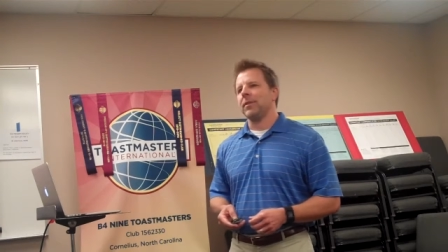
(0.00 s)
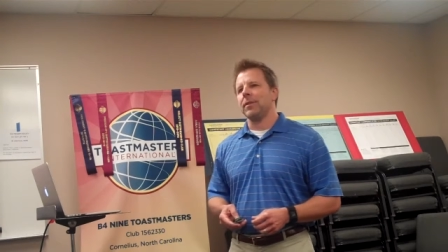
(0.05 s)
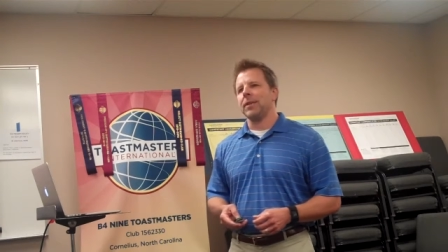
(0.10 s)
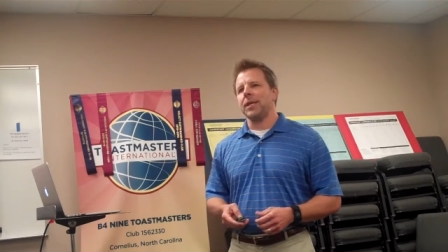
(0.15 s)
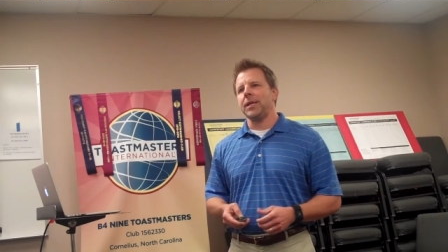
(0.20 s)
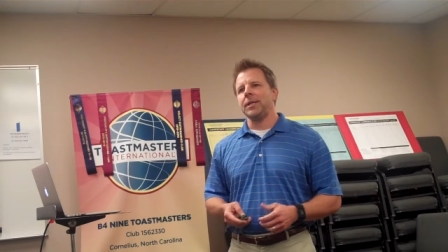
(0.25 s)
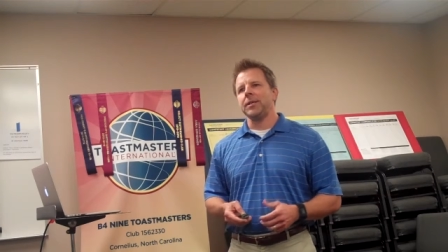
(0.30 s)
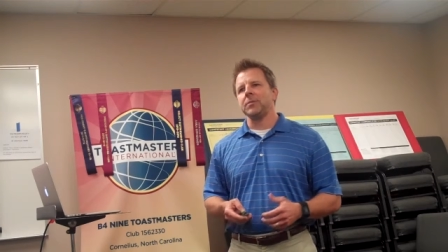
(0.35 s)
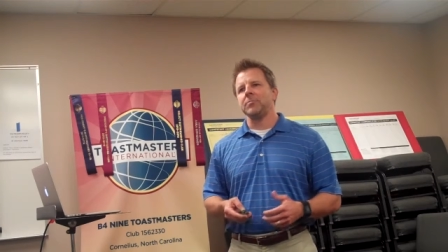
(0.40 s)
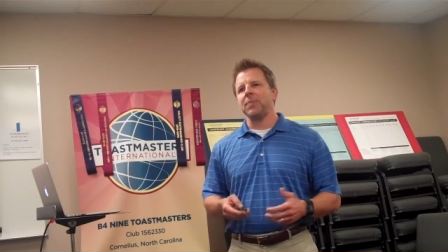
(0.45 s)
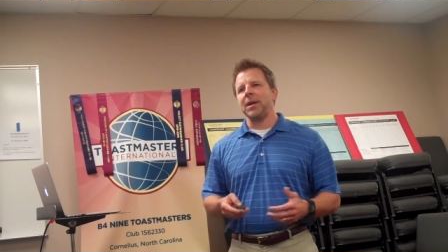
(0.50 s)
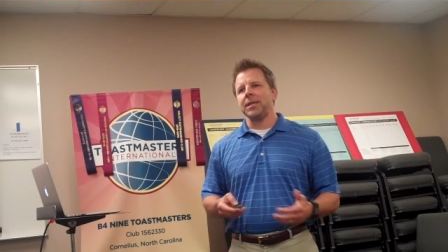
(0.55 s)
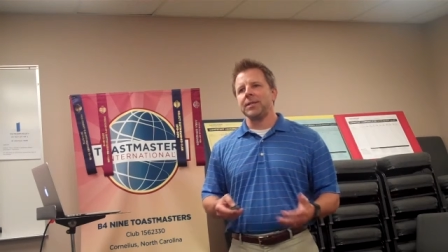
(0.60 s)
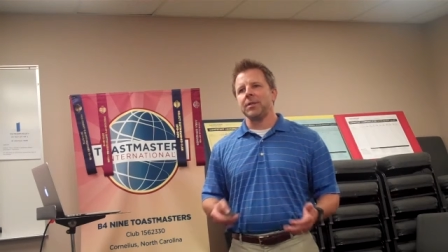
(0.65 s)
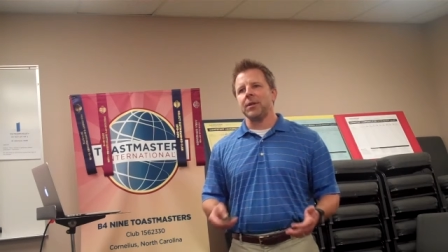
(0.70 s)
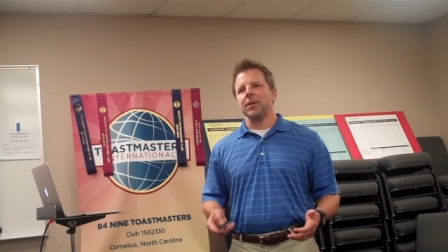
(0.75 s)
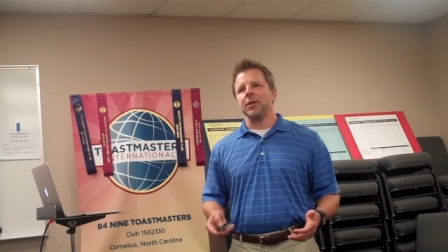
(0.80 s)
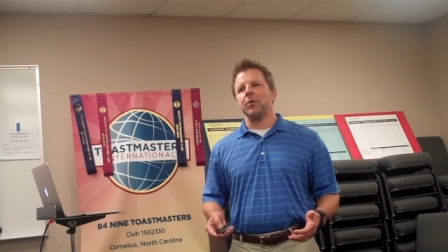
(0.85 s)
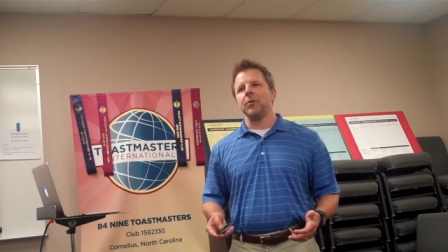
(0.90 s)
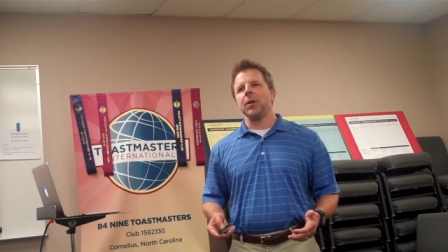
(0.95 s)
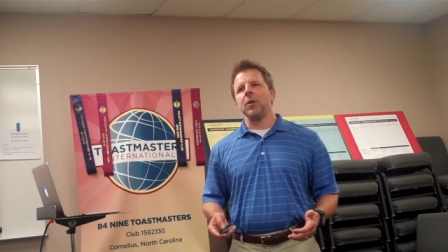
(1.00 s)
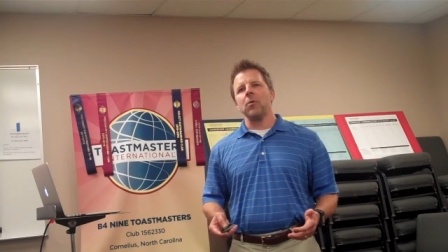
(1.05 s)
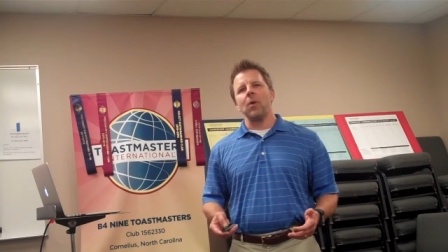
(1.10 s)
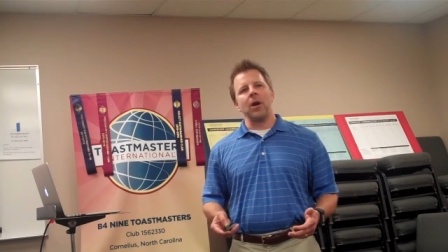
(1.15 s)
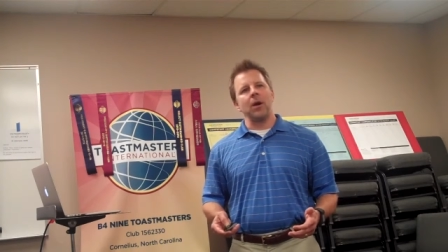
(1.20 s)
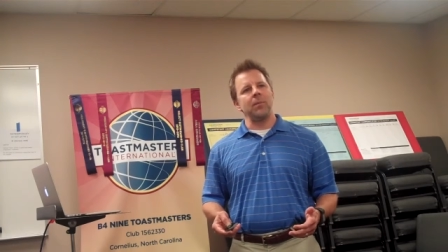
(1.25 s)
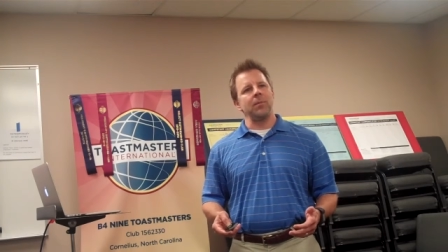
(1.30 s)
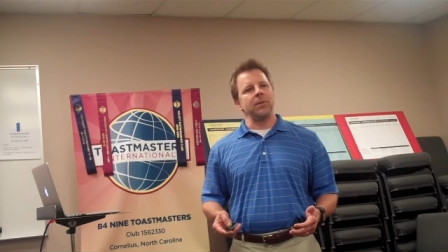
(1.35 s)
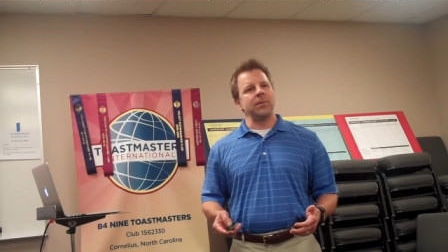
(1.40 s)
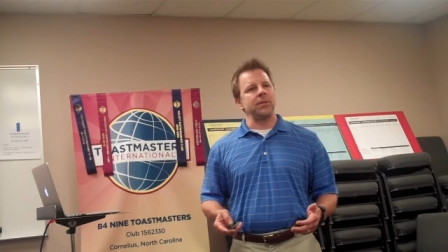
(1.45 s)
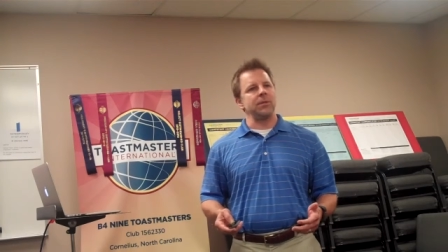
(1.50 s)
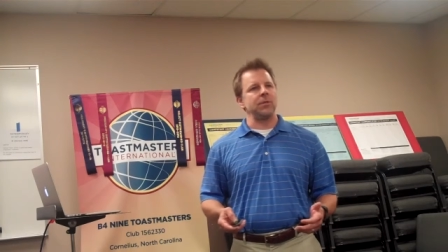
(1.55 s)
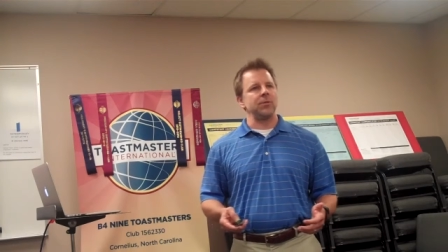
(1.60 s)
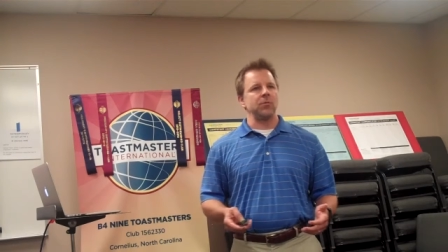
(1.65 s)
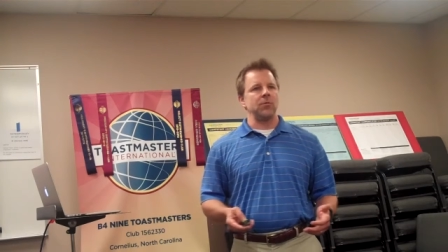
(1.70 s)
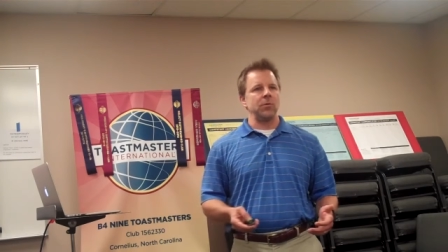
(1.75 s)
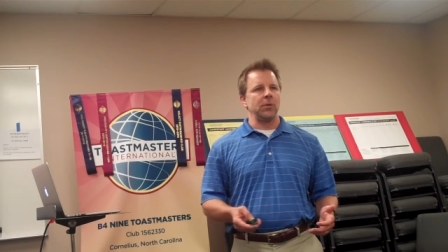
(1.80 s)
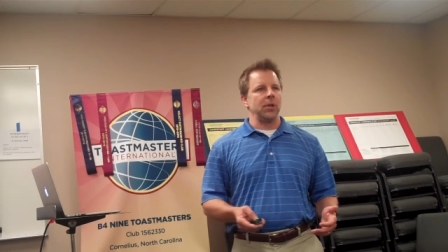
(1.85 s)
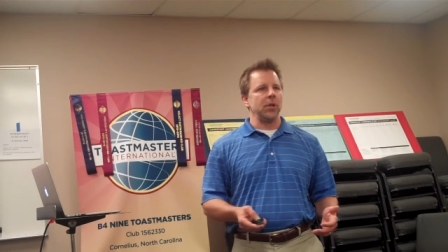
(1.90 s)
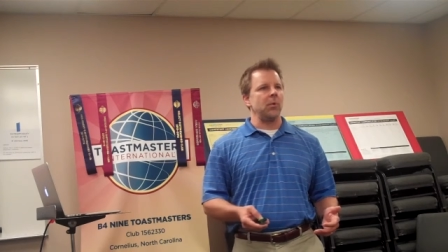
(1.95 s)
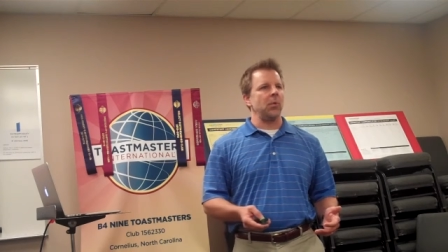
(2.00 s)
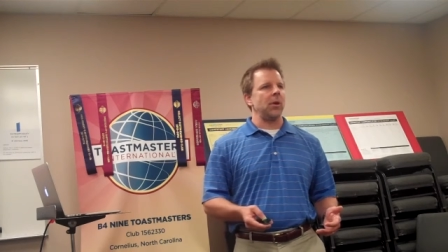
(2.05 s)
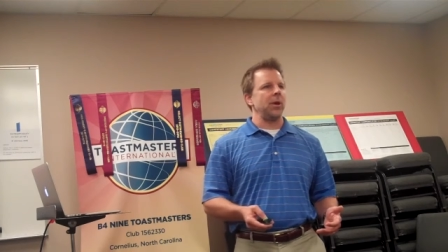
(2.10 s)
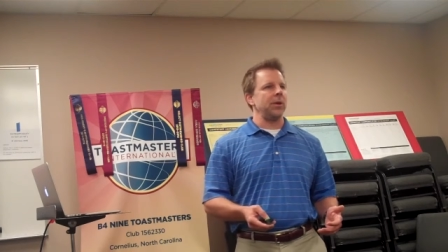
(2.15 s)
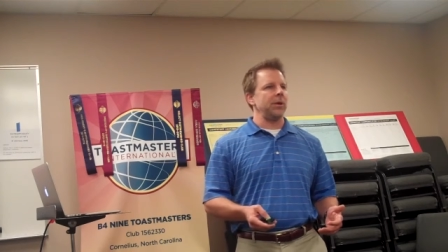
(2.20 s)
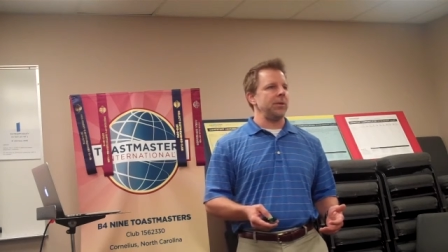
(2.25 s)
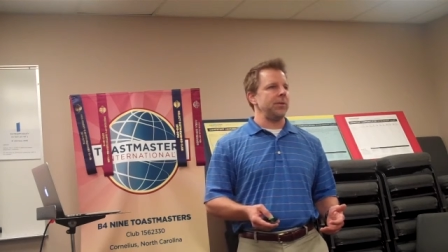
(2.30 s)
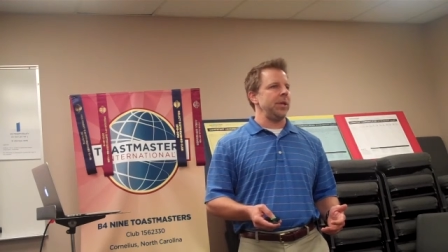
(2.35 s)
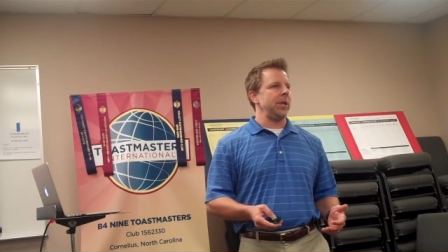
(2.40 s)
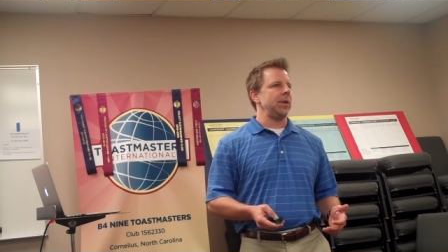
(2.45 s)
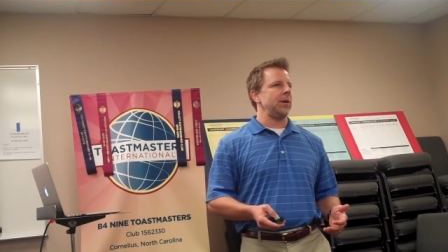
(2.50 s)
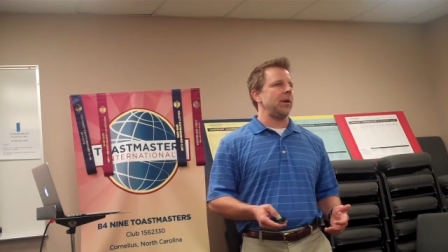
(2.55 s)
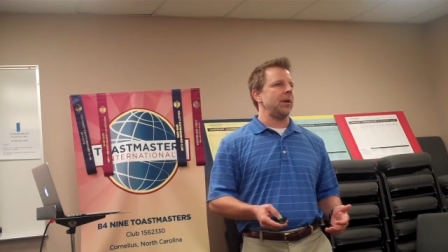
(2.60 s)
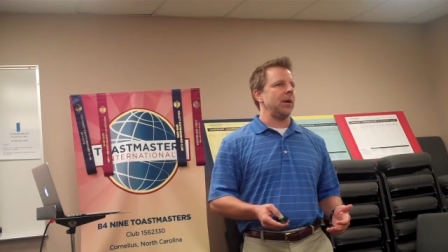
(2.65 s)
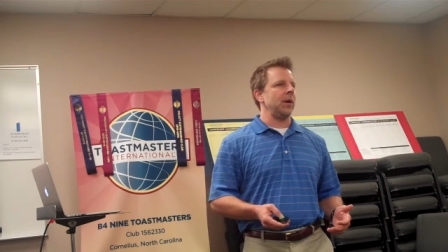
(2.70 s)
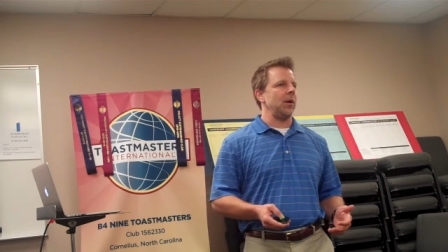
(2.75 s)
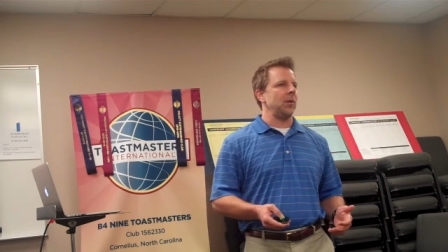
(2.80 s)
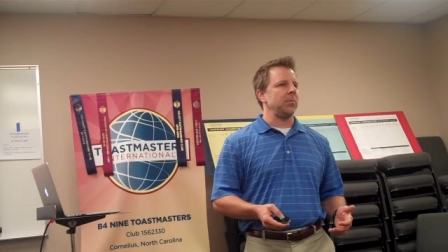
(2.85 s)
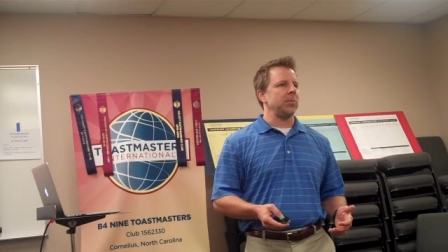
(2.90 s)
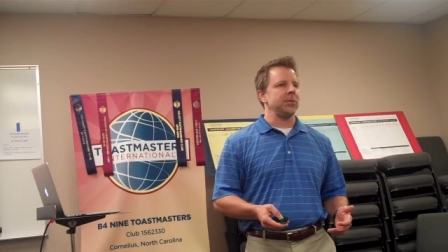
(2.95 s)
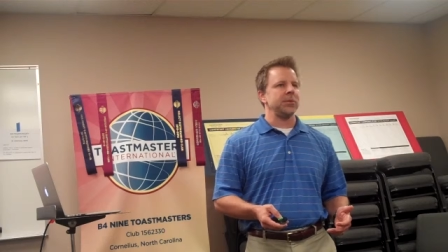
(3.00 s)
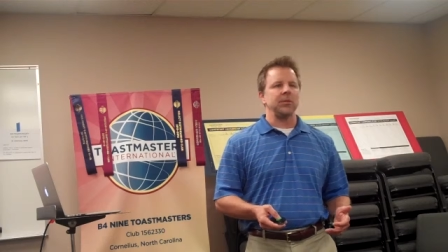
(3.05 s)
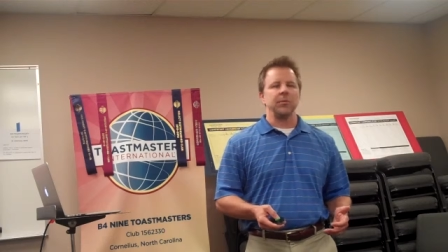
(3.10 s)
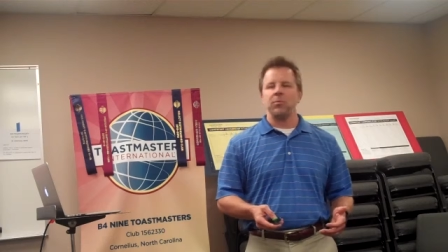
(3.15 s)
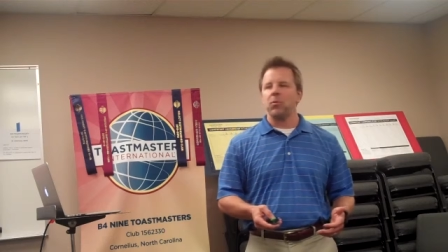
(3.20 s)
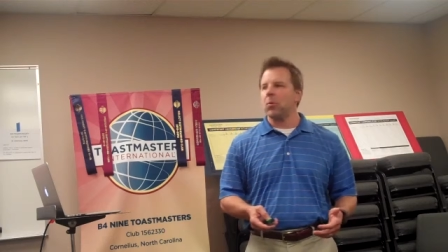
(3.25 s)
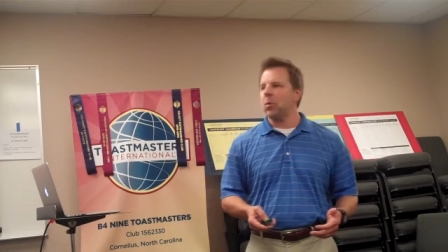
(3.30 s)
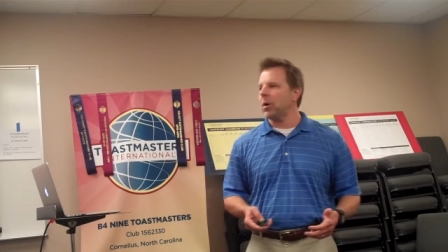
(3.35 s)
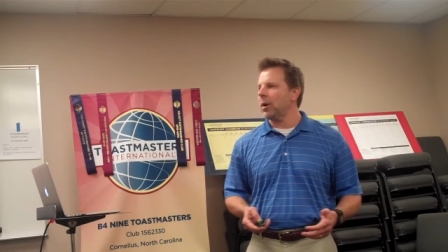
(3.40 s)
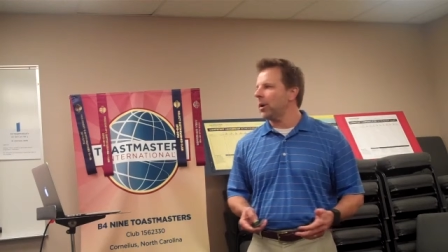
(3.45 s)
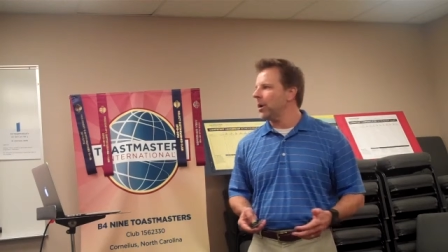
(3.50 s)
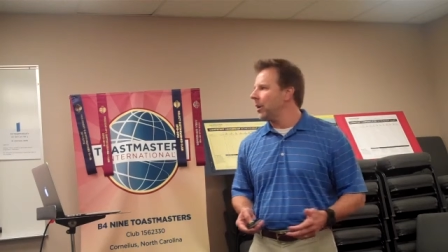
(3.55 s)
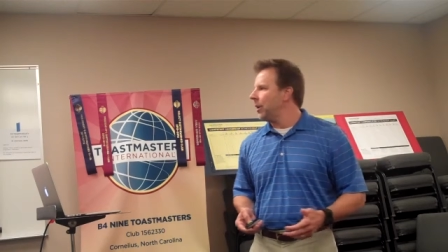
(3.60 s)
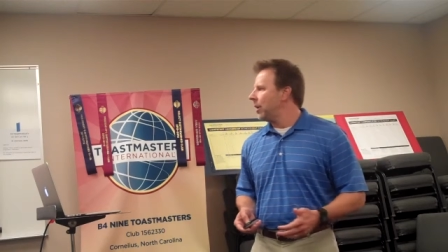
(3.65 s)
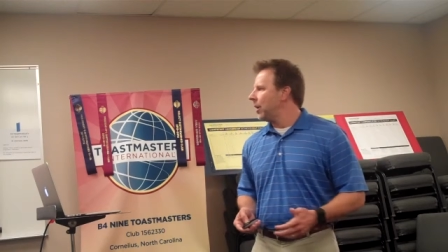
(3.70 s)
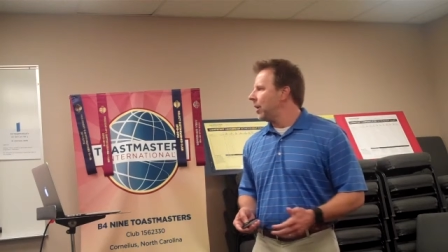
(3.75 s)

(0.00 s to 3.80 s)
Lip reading: These, based on your requirements, this is really where you need our help and support